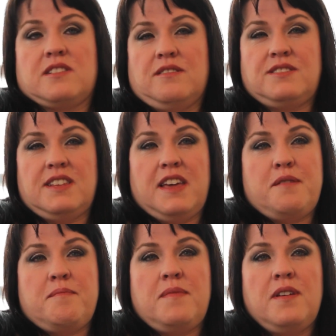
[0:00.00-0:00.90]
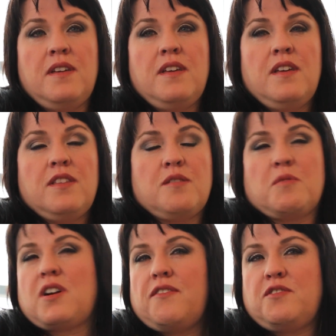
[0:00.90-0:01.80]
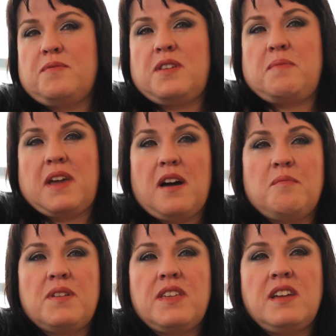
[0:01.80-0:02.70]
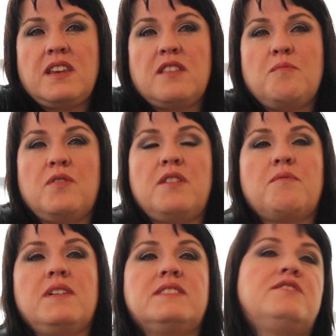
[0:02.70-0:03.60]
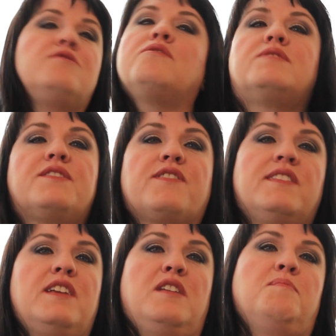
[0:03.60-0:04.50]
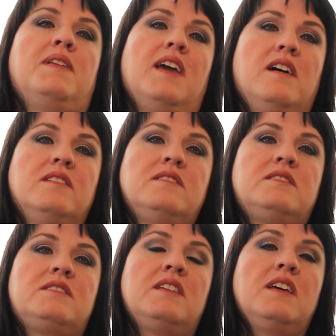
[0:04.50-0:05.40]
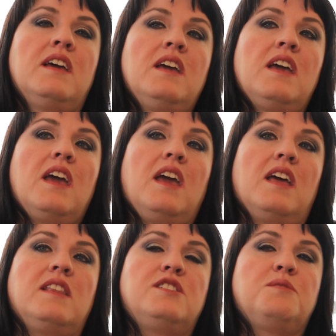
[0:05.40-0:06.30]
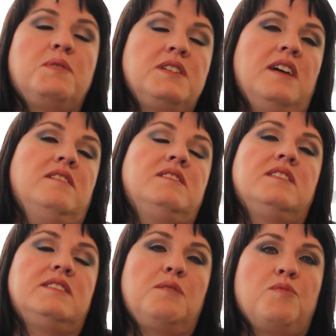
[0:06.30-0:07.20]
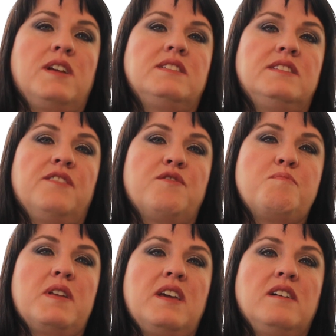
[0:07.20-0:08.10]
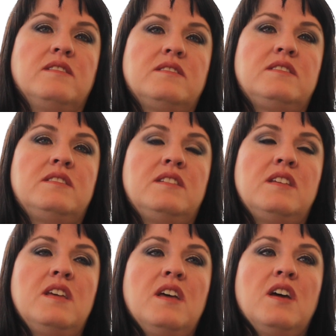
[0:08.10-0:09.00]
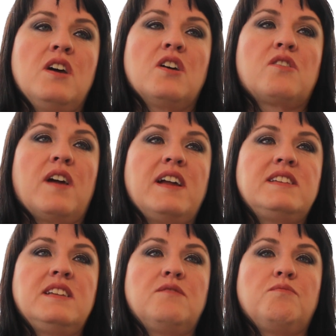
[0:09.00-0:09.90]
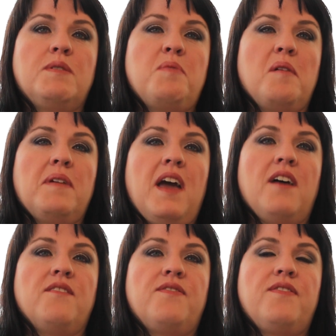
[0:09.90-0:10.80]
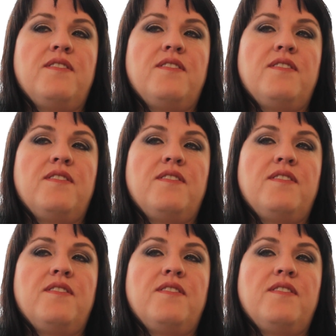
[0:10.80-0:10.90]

close to them, the more comfortable they become with it, and the more they realize they're no different than anybody else, and they should be entitled to the same rights as everybody else. Granted, we probably have